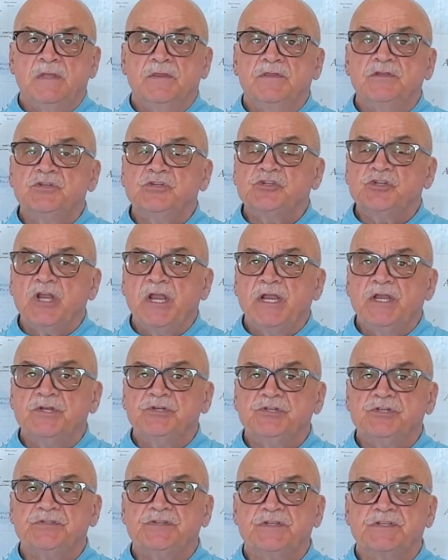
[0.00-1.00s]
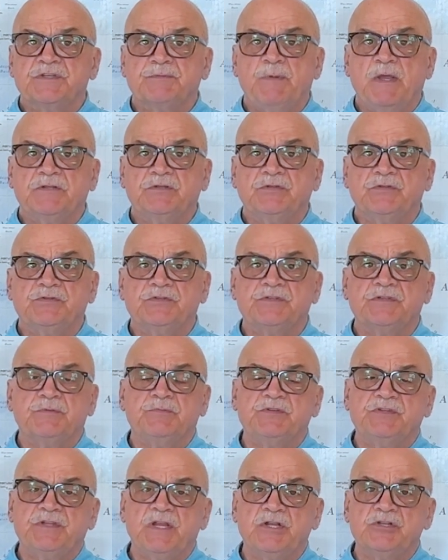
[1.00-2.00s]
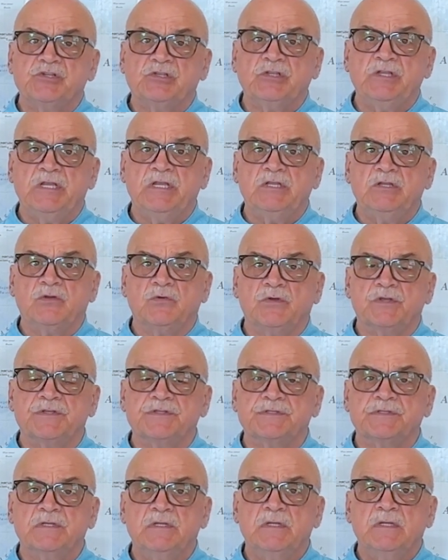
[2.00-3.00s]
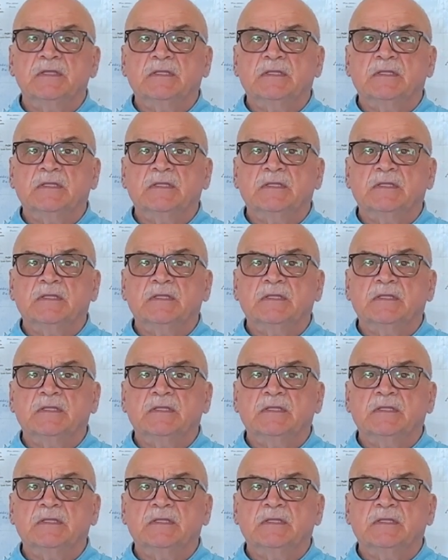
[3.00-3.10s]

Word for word: This change is expected to substantially increase